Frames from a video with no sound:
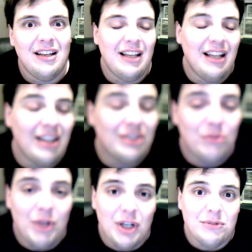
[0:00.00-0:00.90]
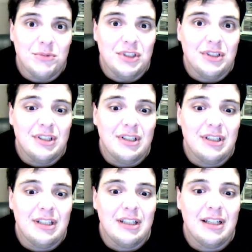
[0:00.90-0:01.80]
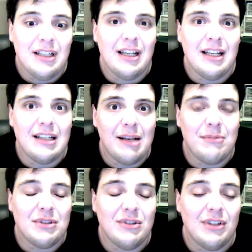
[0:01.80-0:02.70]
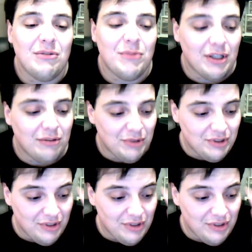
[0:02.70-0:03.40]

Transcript: that's remarkable. It's absolutely remarkable.